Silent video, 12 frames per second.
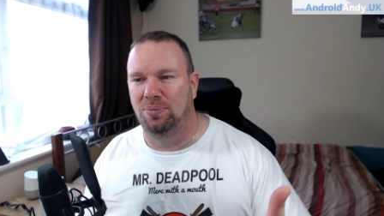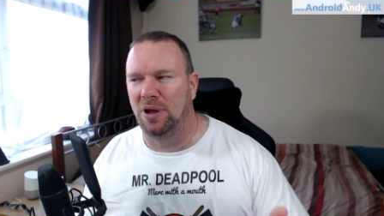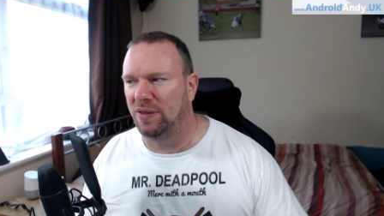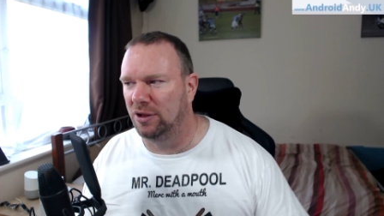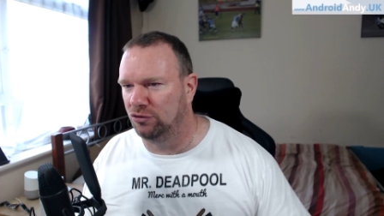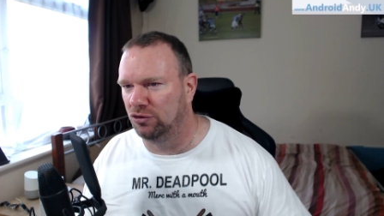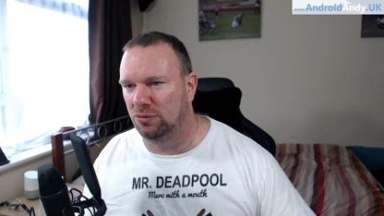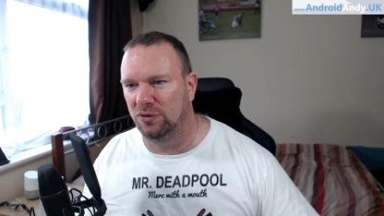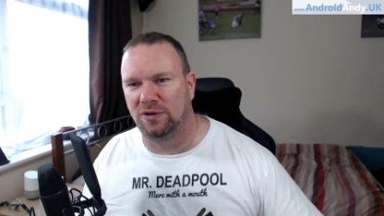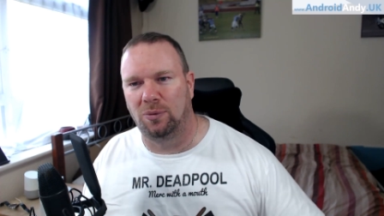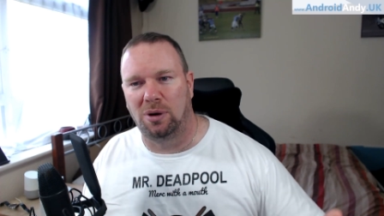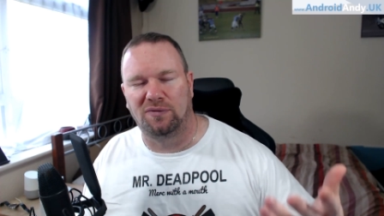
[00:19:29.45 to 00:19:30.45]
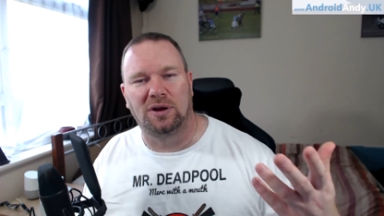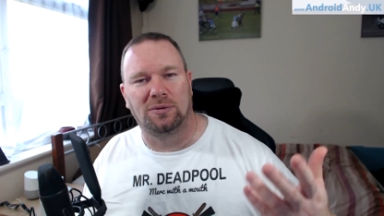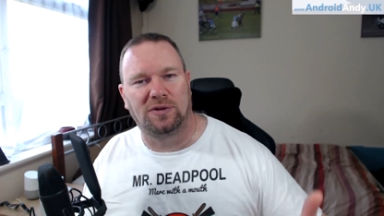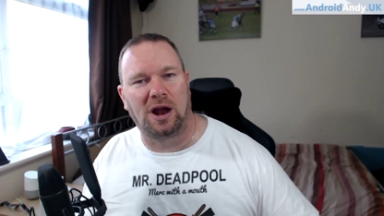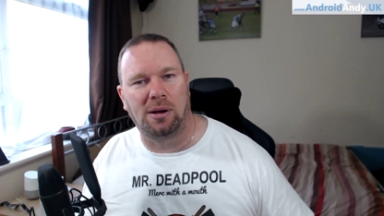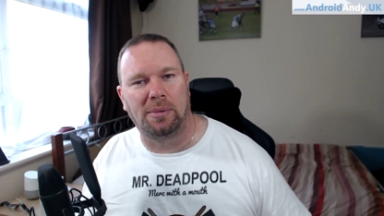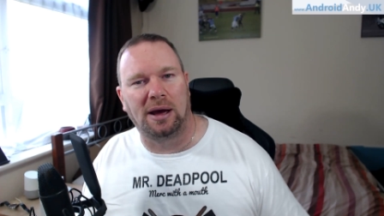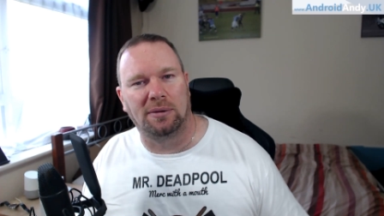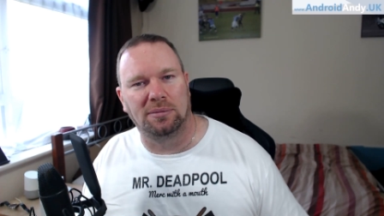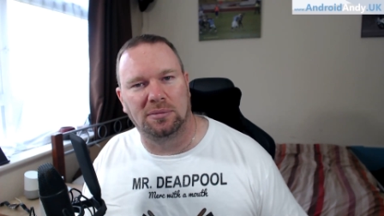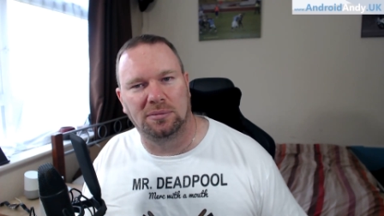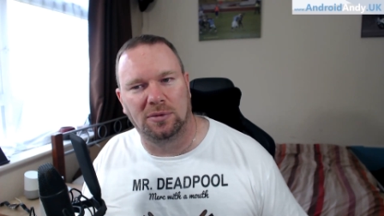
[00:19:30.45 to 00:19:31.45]
I think Drew was one of my friends was telling me
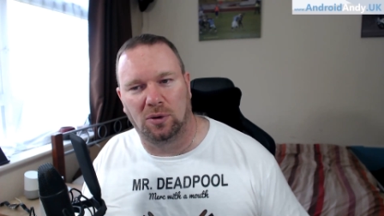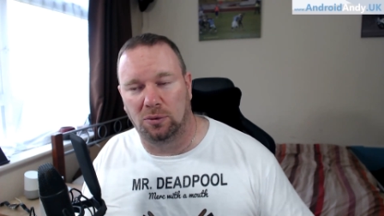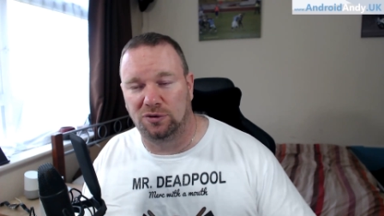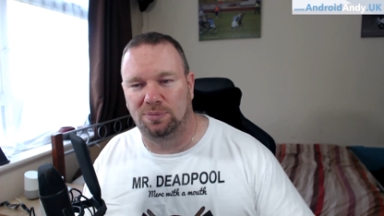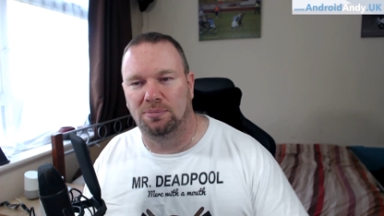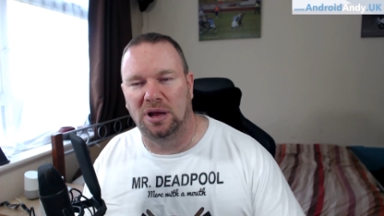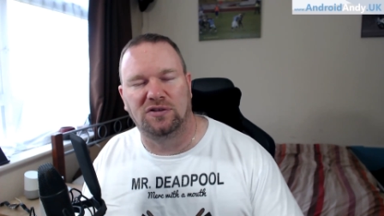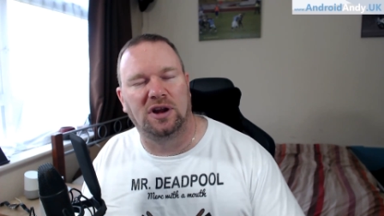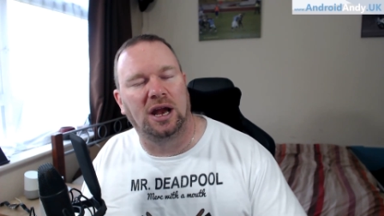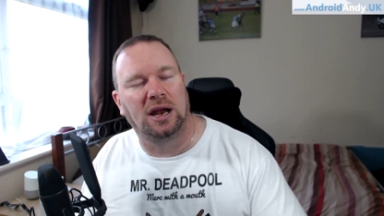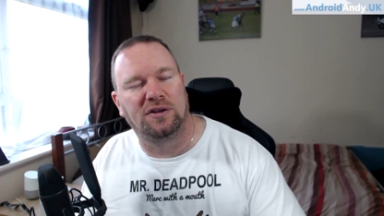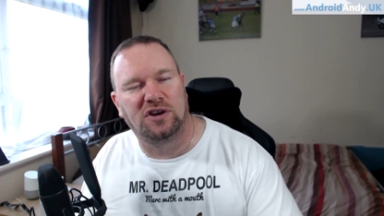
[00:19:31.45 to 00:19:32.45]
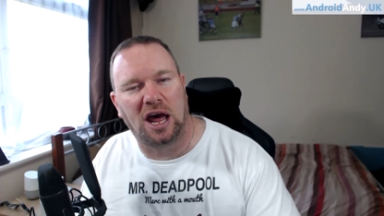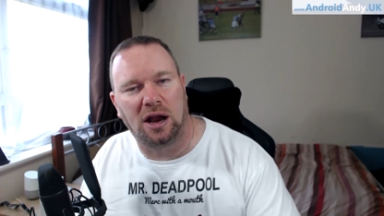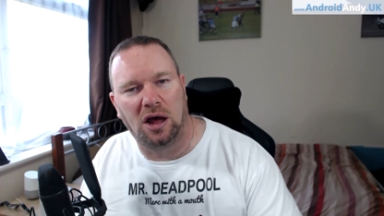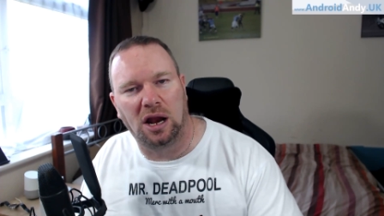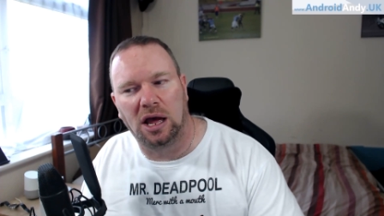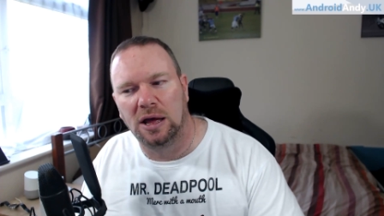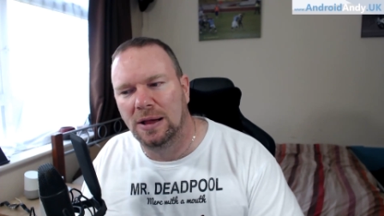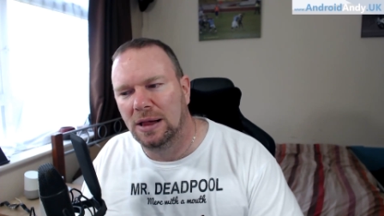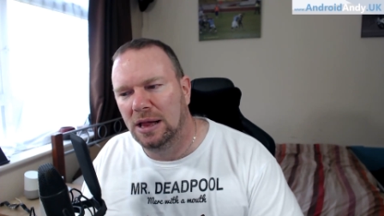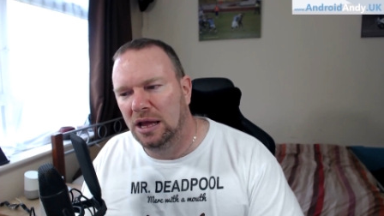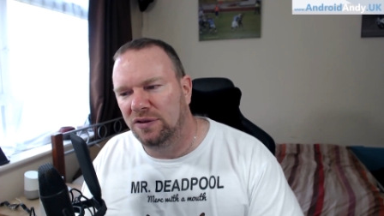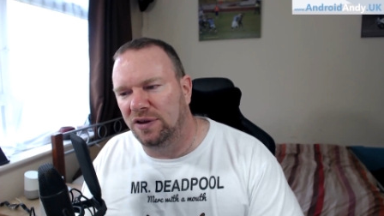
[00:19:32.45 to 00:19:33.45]
about, or was mentioning in the chat earlier
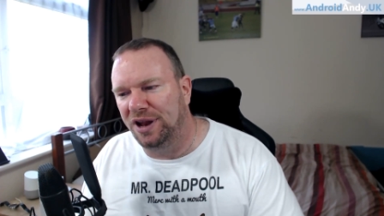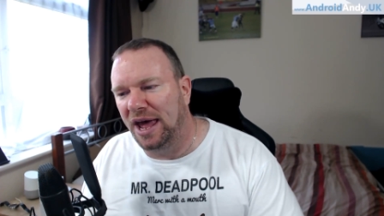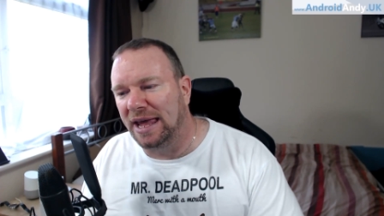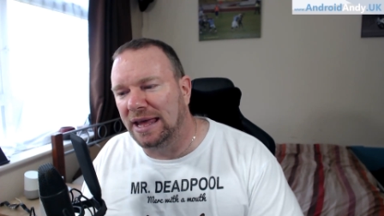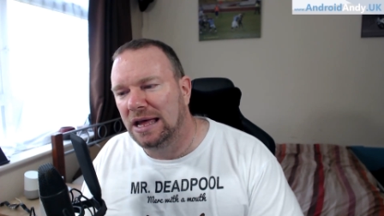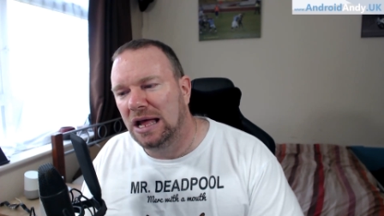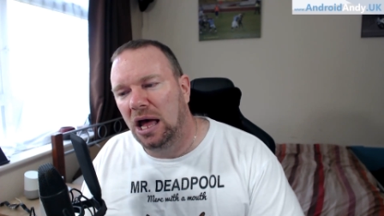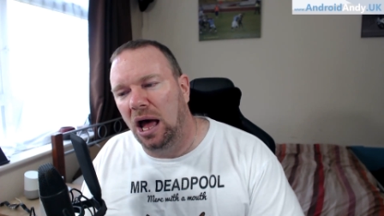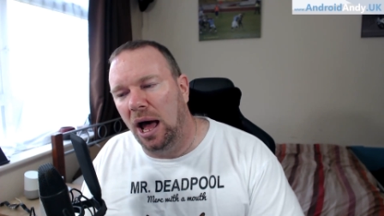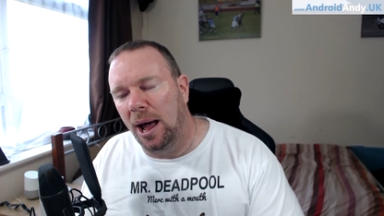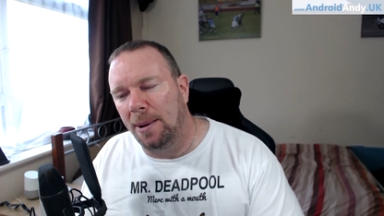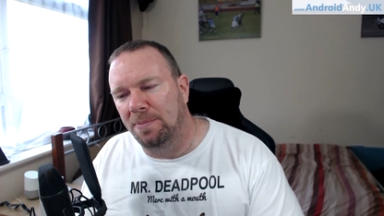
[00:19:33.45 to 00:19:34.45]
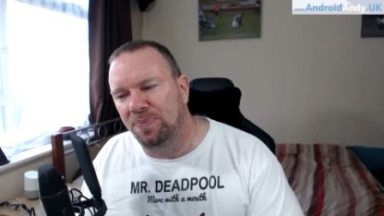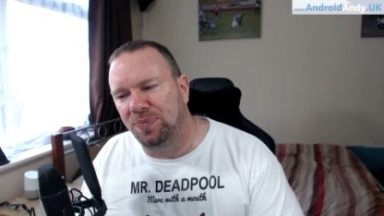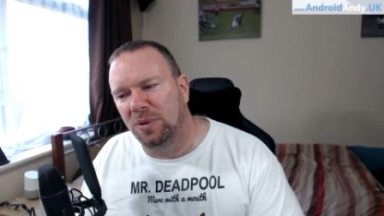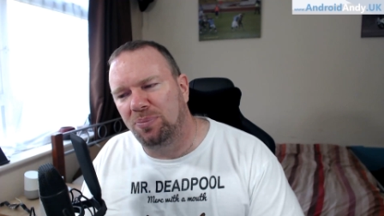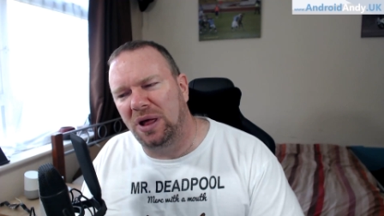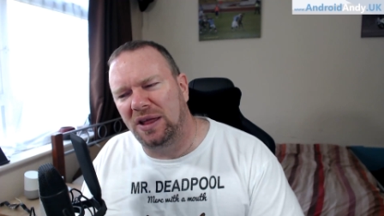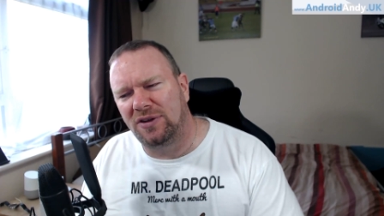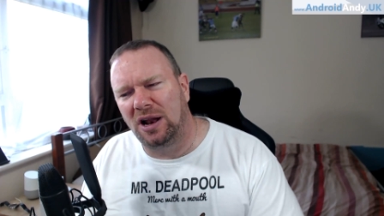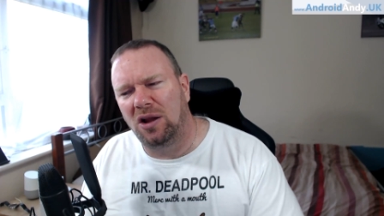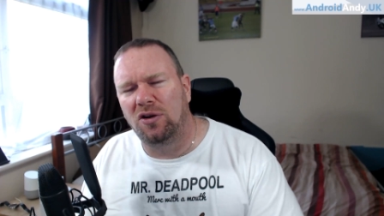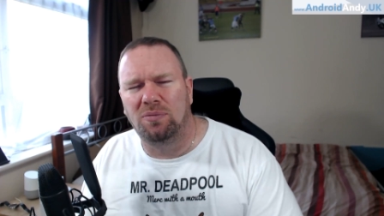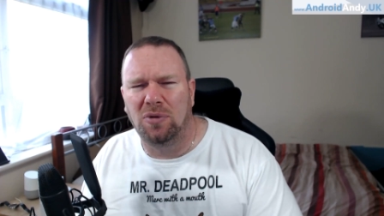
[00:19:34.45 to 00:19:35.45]
today. But that's a
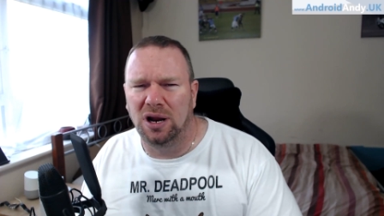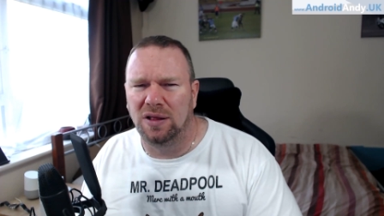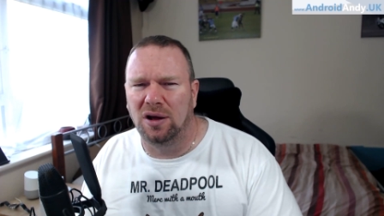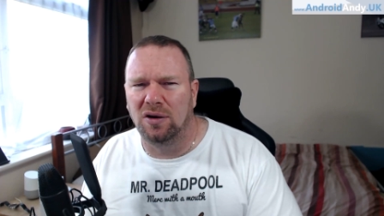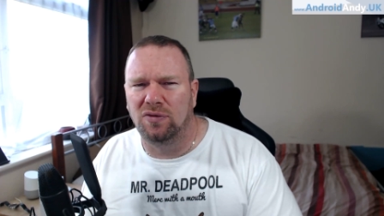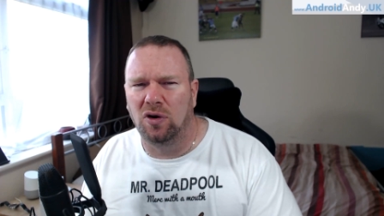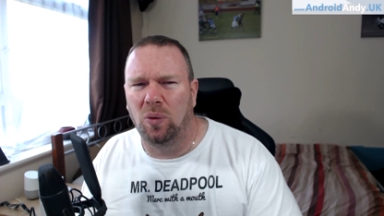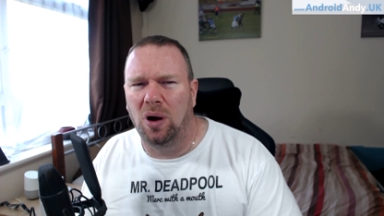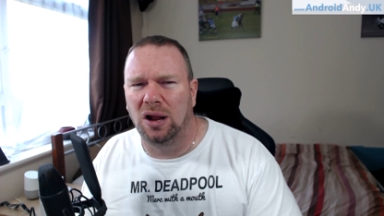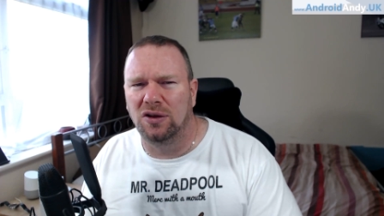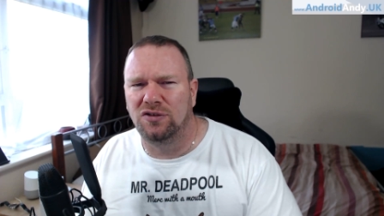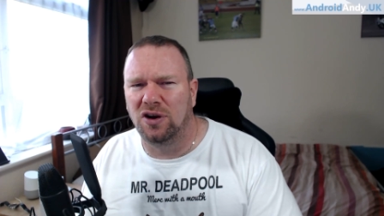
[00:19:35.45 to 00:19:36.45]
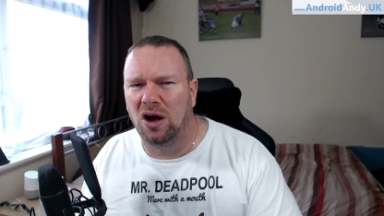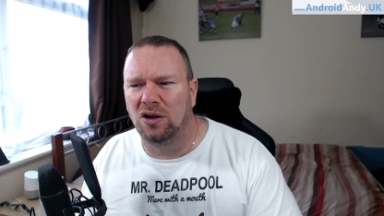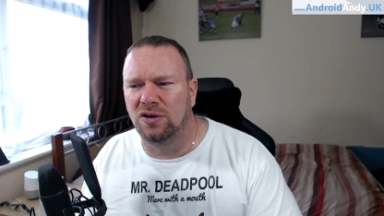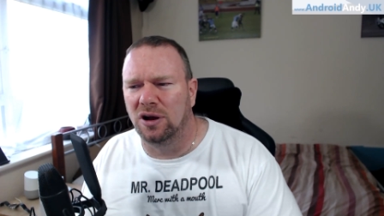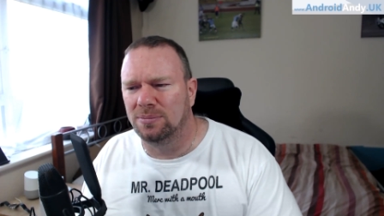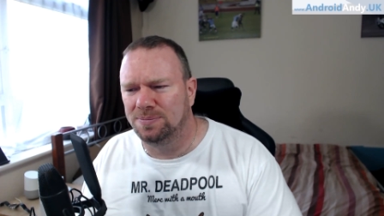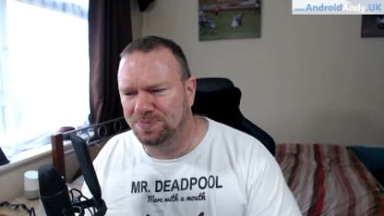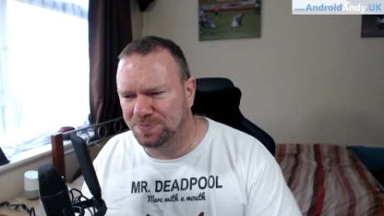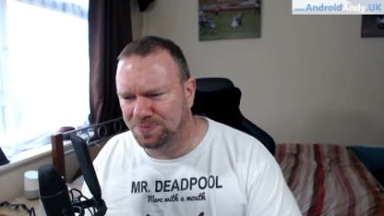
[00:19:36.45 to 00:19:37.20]
lot of money though for a wireless charger.